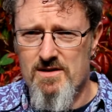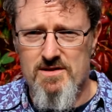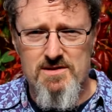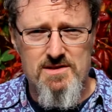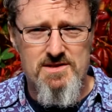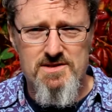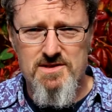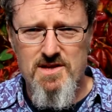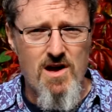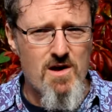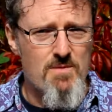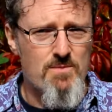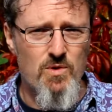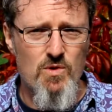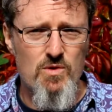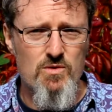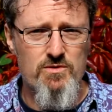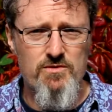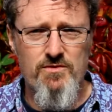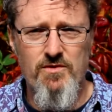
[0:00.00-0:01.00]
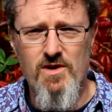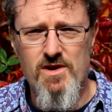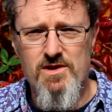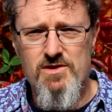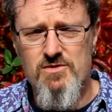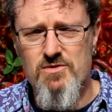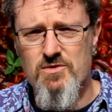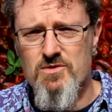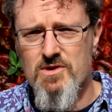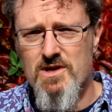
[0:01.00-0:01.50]
sampled
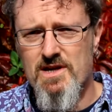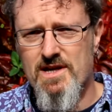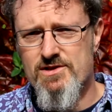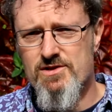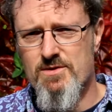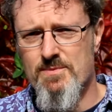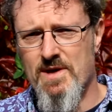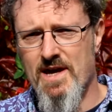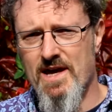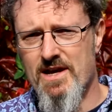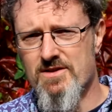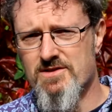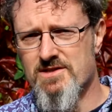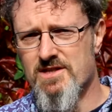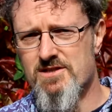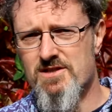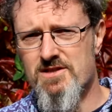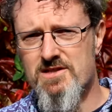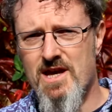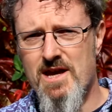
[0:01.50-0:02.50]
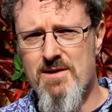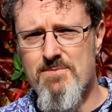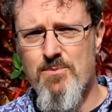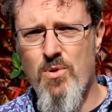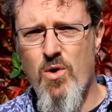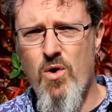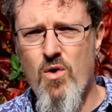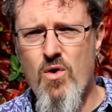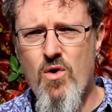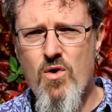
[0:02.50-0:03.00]
virtual electric pianos that just came
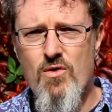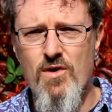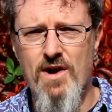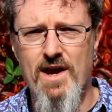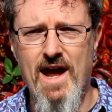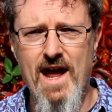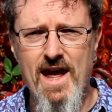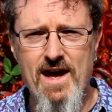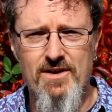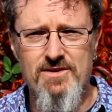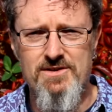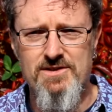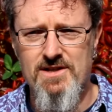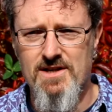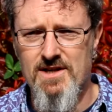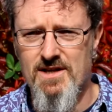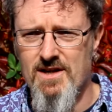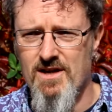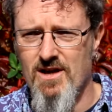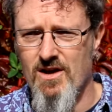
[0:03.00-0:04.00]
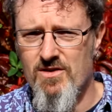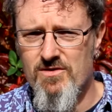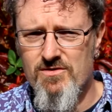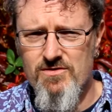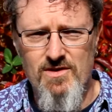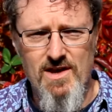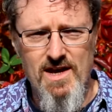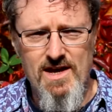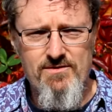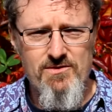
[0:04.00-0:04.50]
pouring out
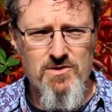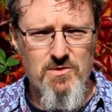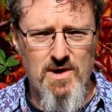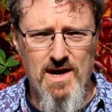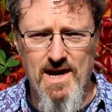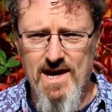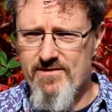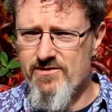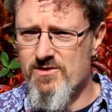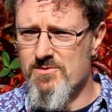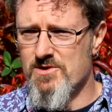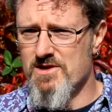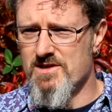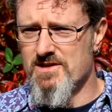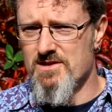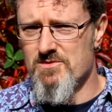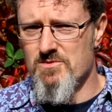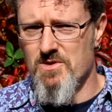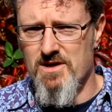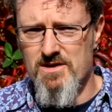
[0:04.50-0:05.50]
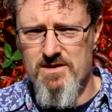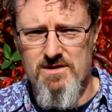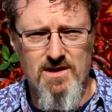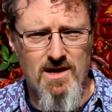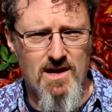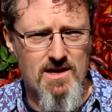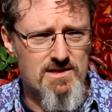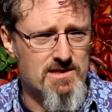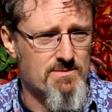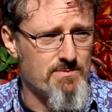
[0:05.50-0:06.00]
of everywhere. Everybody did one.
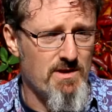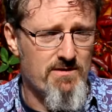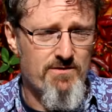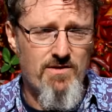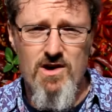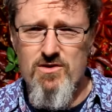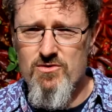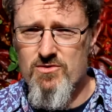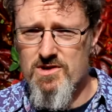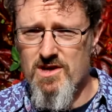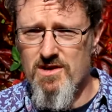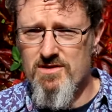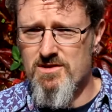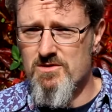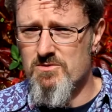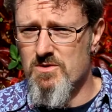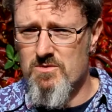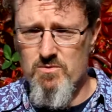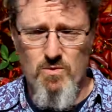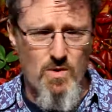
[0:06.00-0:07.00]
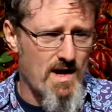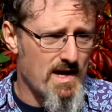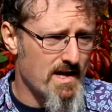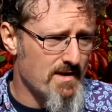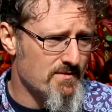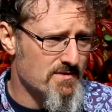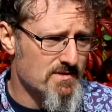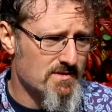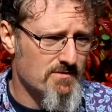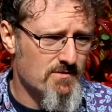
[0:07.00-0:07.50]
Spitfire Audio did one.
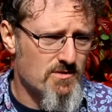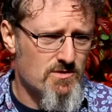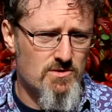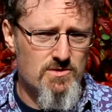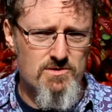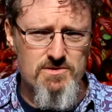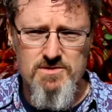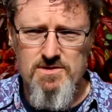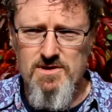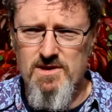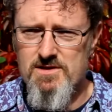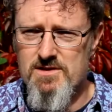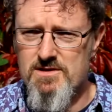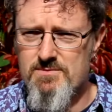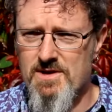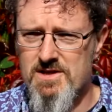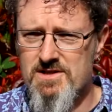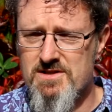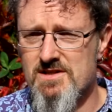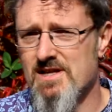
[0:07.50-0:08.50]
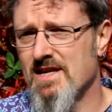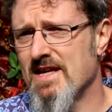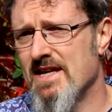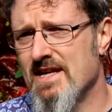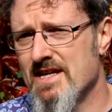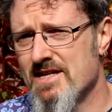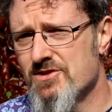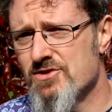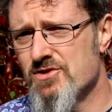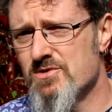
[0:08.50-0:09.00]
Waves, of course, I just mentioned.
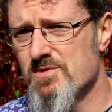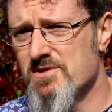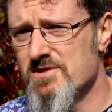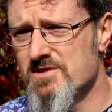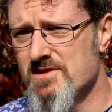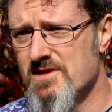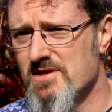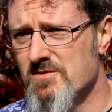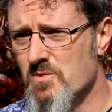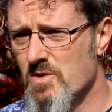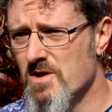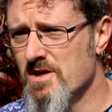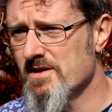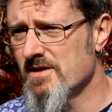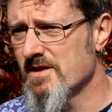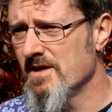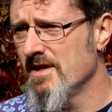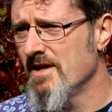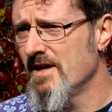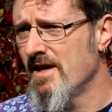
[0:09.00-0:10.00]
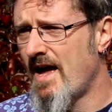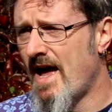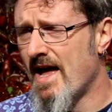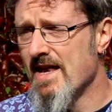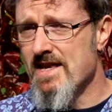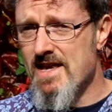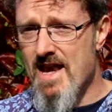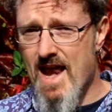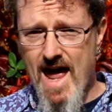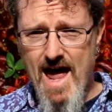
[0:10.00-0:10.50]
E Instruments did one.
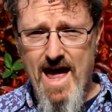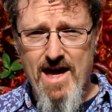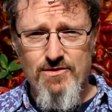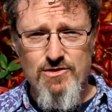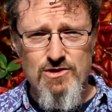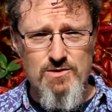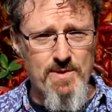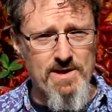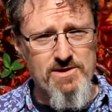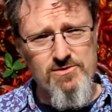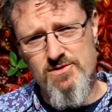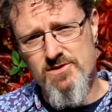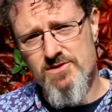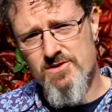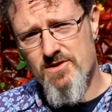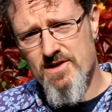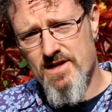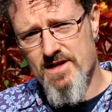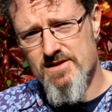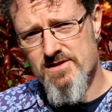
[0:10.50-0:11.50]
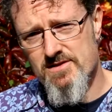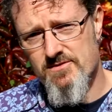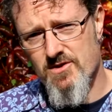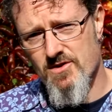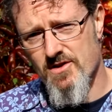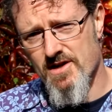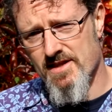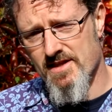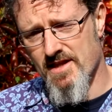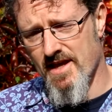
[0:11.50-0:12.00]
And now Spectrasonics have
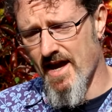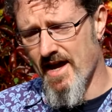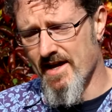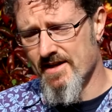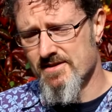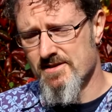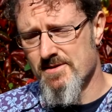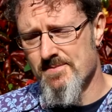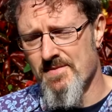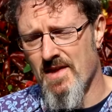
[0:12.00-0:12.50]
got in the act.